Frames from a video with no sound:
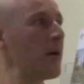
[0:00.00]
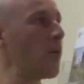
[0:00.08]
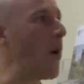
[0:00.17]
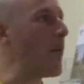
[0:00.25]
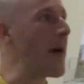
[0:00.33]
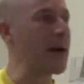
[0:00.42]

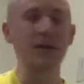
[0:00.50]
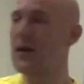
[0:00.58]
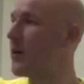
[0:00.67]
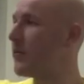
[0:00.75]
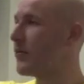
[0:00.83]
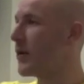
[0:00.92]
what makes
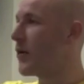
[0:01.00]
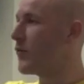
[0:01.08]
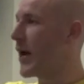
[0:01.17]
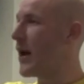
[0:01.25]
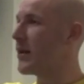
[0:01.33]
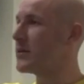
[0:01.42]
up
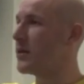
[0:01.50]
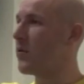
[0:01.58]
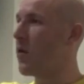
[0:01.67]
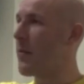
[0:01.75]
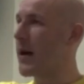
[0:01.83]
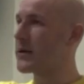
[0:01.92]
reality,
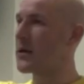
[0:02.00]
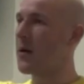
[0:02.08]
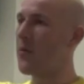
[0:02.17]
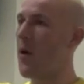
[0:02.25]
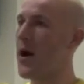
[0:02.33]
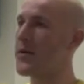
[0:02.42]
or what makes
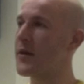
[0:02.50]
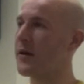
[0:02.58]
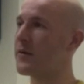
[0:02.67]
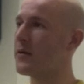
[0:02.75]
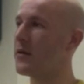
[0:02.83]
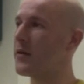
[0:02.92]
up why
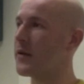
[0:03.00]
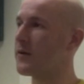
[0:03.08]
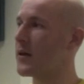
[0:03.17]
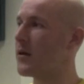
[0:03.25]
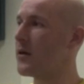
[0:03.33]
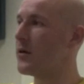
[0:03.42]
things do the things
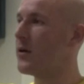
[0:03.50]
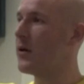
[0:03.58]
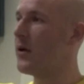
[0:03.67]
they do.